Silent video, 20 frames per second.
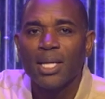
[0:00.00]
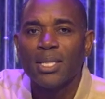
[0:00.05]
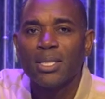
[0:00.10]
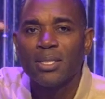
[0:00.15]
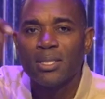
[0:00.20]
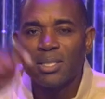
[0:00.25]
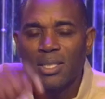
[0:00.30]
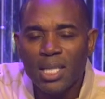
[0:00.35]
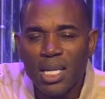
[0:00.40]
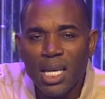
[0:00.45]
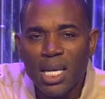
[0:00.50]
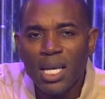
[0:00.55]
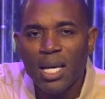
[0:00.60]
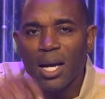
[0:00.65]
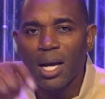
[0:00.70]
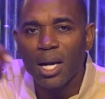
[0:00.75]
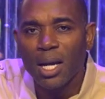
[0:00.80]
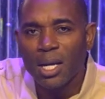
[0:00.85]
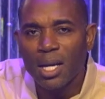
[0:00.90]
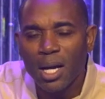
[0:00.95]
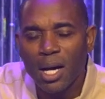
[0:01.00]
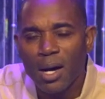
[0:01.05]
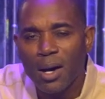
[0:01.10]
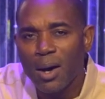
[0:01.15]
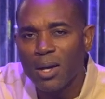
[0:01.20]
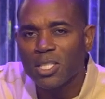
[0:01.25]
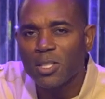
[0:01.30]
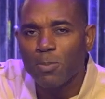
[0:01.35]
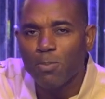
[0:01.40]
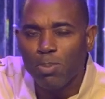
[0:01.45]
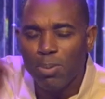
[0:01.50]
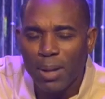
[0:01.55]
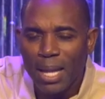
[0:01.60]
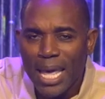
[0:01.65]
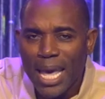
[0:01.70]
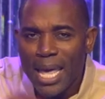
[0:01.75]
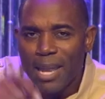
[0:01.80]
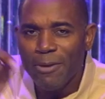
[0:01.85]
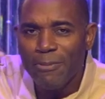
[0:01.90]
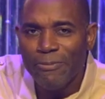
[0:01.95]
Seek God's
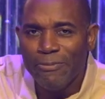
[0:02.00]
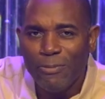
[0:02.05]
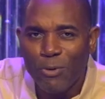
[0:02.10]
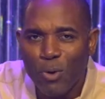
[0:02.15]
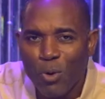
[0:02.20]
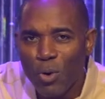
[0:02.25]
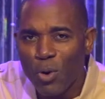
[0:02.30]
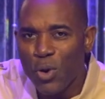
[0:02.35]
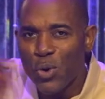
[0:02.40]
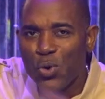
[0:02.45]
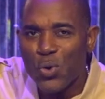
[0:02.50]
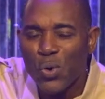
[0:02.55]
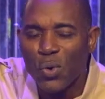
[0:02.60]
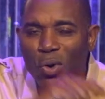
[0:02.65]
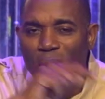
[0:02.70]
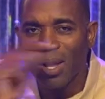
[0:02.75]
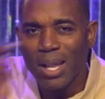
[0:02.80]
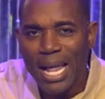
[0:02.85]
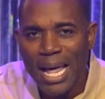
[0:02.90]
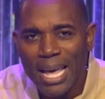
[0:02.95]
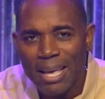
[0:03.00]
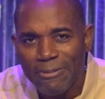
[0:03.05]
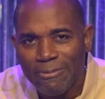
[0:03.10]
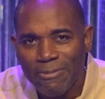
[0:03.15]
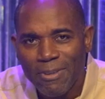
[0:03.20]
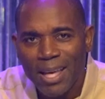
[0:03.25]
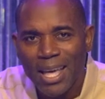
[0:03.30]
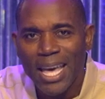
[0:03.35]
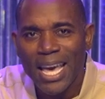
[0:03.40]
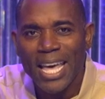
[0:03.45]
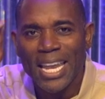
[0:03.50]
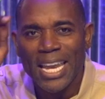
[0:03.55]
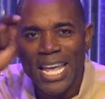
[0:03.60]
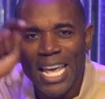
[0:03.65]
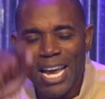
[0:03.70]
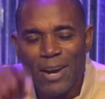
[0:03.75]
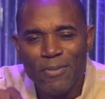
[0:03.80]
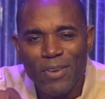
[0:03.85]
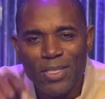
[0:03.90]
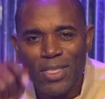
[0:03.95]
plan for your life, and
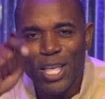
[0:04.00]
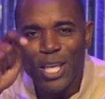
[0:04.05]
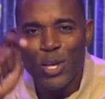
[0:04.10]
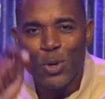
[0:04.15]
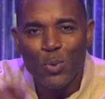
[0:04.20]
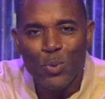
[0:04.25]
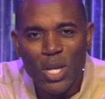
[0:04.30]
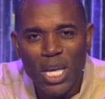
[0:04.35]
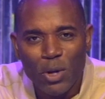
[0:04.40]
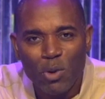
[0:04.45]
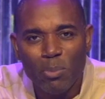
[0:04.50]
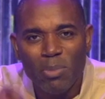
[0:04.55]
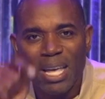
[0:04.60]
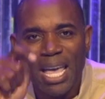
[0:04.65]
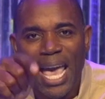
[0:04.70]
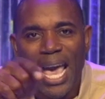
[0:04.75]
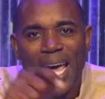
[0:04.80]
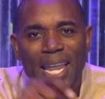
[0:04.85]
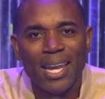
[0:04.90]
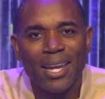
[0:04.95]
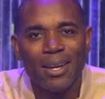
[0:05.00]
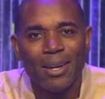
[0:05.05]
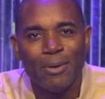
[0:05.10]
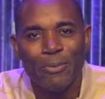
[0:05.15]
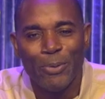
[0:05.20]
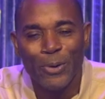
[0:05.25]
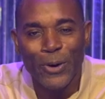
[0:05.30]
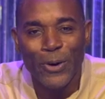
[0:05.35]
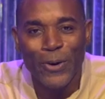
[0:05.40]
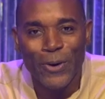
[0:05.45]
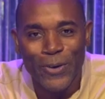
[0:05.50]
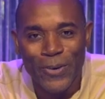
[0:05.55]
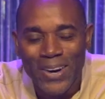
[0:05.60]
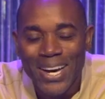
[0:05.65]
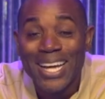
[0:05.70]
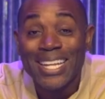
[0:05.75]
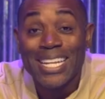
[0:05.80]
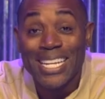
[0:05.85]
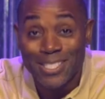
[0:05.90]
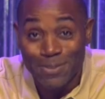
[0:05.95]
everything you need will be added. Oh,
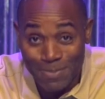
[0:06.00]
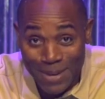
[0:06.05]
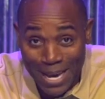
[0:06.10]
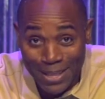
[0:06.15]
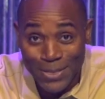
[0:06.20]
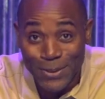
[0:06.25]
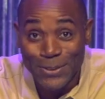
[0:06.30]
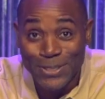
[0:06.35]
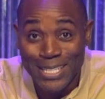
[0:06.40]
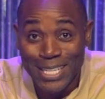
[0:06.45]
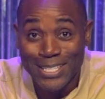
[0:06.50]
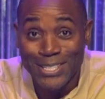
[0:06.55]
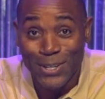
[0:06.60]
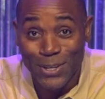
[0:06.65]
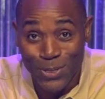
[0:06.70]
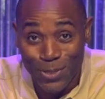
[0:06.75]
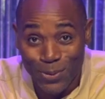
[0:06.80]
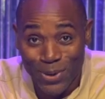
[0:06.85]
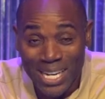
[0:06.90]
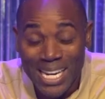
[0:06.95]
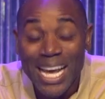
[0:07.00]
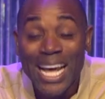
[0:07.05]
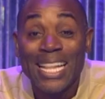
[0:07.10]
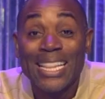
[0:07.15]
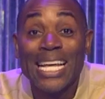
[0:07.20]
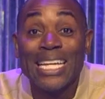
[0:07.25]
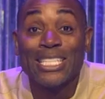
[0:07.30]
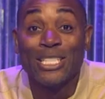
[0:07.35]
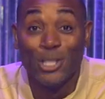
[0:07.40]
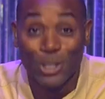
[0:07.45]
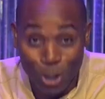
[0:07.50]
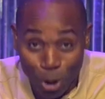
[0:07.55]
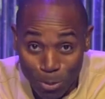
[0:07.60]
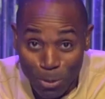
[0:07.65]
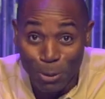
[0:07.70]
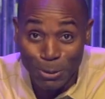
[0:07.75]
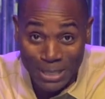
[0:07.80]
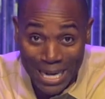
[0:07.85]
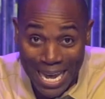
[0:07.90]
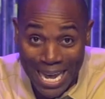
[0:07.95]
that's Matthew 6:33. That's
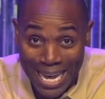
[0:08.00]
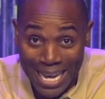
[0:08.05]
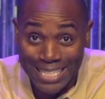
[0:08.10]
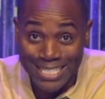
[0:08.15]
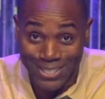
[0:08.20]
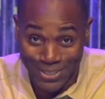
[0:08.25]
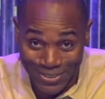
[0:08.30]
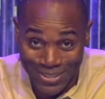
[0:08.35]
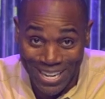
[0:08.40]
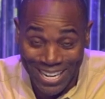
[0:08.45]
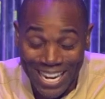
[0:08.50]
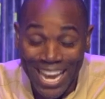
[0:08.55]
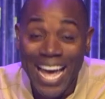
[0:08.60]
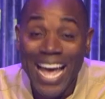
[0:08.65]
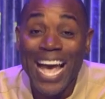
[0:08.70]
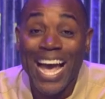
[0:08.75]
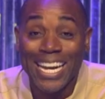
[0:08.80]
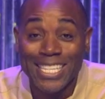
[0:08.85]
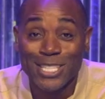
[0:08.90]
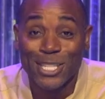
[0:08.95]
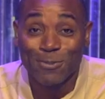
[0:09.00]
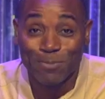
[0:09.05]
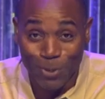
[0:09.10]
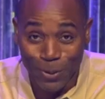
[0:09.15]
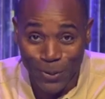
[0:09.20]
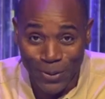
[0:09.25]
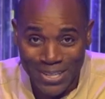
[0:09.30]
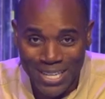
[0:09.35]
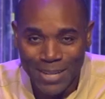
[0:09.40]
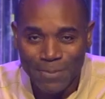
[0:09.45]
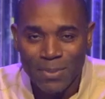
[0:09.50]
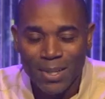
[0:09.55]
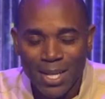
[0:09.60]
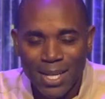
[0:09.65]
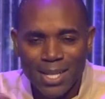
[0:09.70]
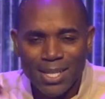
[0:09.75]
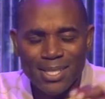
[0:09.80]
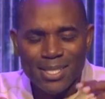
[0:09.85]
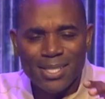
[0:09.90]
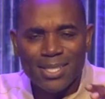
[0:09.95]
Jomo ties. Okay, I just broke it down.
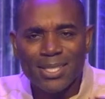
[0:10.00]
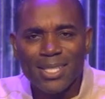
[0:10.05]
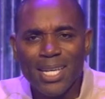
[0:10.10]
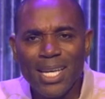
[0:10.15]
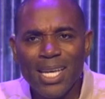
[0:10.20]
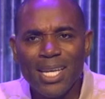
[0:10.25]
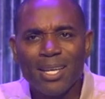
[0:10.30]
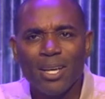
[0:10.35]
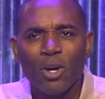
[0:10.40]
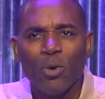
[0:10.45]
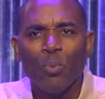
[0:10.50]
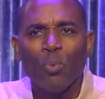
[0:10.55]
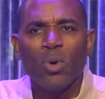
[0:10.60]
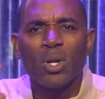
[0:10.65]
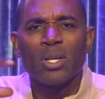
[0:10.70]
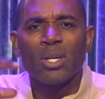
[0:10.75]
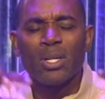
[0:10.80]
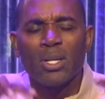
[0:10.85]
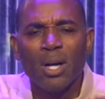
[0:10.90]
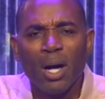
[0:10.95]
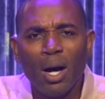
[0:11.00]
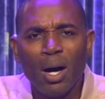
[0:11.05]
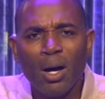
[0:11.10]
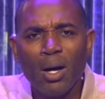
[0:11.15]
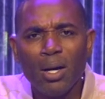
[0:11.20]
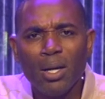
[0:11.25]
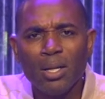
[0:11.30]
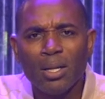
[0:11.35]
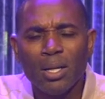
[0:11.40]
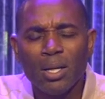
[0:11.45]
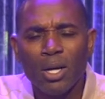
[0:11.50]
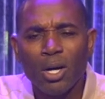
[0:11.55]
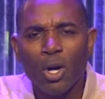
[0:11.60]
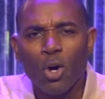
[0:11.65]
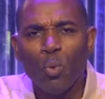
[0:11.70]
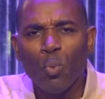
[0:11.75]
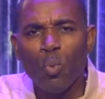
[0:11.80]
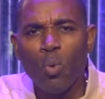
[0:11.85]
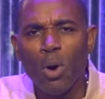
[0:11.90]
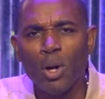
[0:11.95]
Seek what God
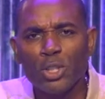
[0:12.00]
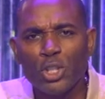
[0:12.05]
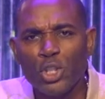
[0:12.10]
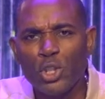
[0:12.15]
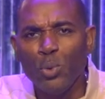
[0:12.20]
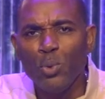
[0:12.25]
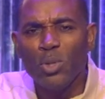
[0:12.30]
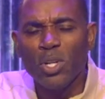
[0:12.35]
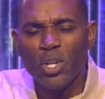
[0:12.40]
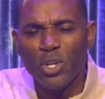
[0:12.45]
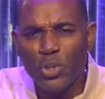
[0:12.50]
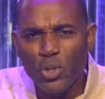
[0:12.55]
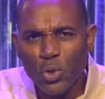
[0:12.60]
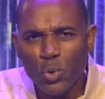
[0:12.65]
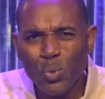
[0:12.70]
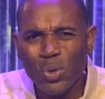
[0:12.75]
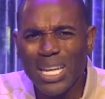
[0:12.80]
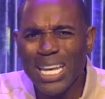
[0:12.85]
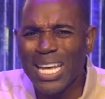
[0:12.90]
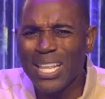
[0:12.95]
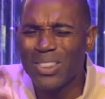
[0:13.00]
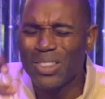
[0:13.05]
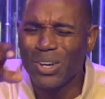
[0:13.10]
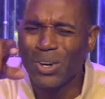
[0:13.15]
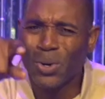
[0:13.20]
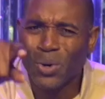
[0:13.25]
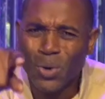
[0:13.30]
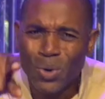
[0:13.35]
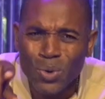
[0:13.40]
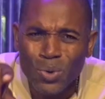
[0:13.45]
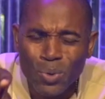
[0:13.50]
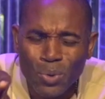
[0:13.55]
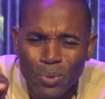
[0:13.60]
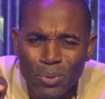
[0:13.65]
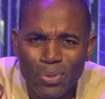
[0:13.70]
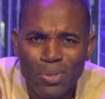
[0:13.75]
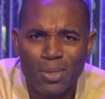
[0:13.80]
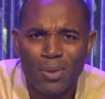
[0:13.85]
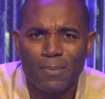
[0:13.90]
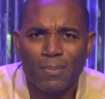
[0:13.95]
wants you to do in the
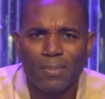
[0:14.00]
earth,